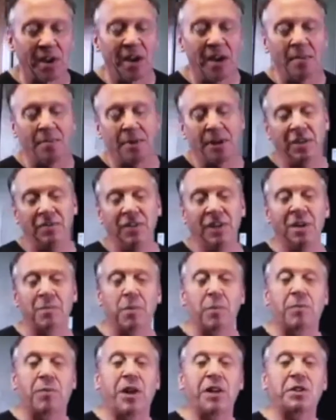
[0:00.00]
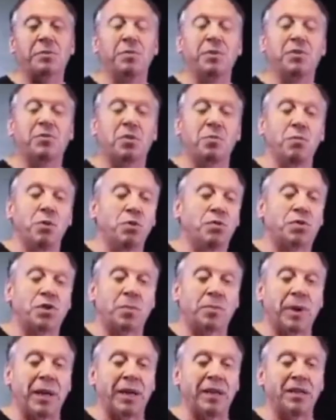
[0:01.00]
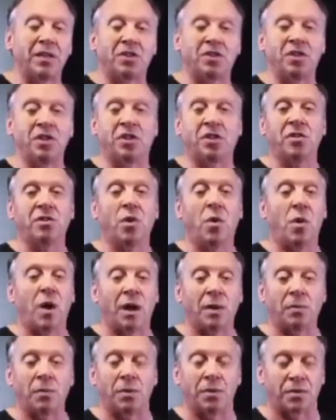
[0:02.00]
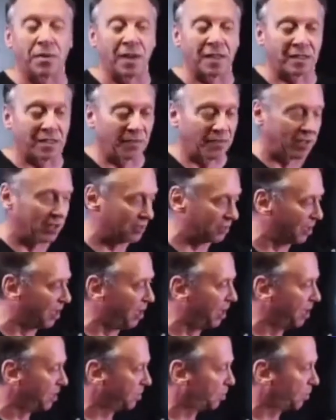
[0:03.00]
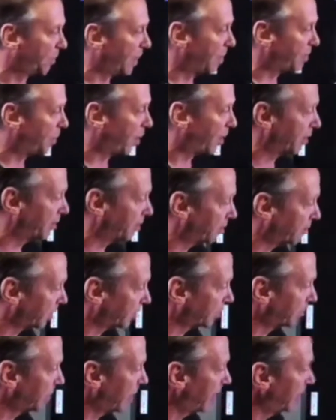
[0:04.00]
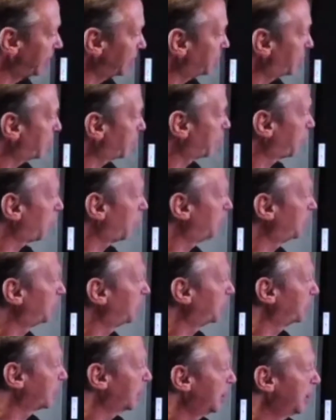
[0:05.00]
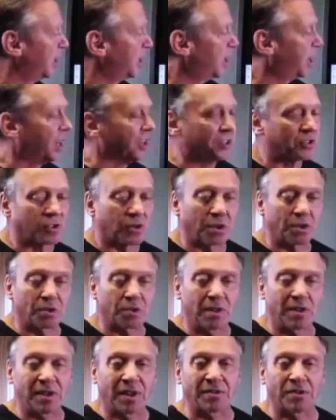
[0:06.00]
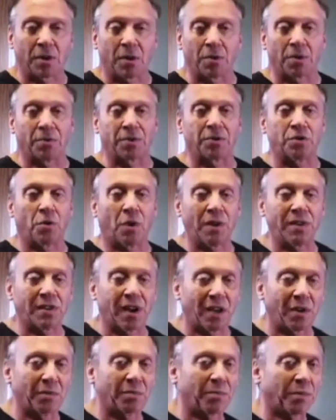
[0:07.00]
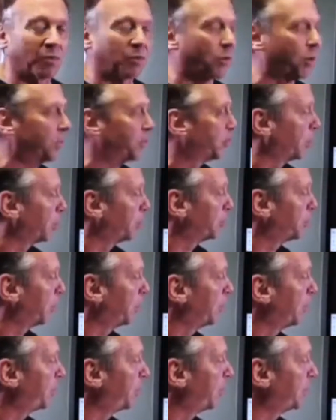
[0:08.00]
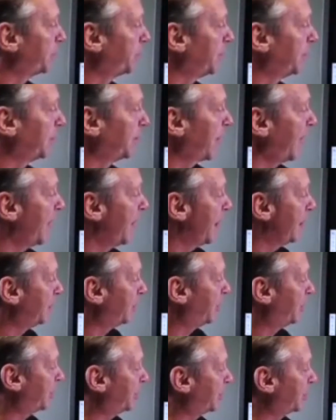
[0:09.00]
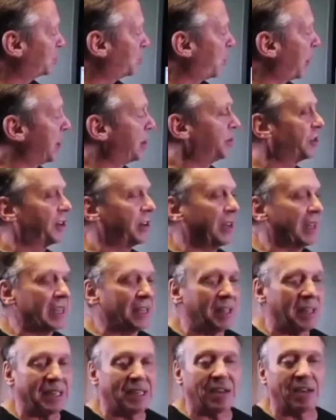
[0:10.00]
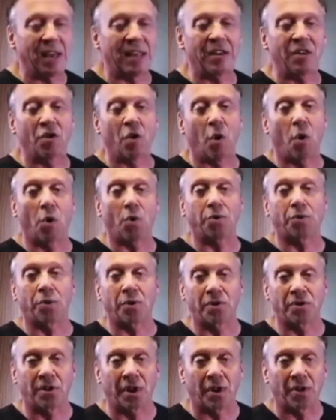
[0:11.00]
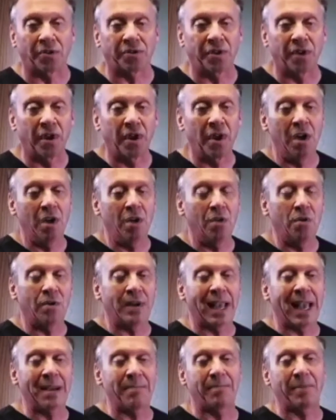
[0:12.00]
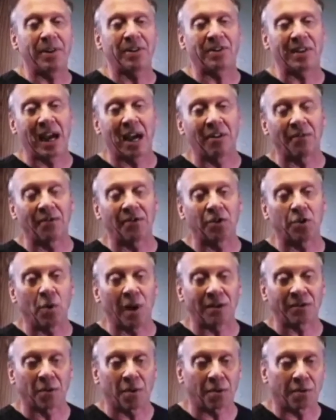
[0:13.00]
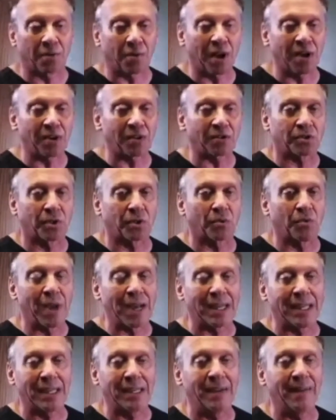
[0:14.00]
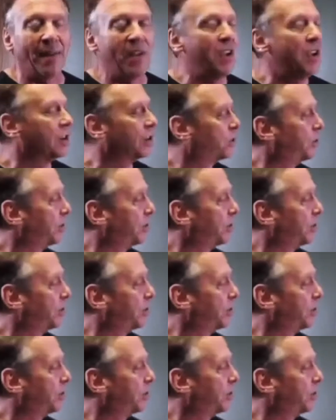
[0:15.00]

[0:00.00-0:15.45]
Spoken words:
But even hip replacements removes your pain, and she can go on with her activities. So my partner in Deformity performs these surgeries on total joints. I don't perform total joint replacements, but this is well in an older adult who can't be salvaged, who has arthritis already, could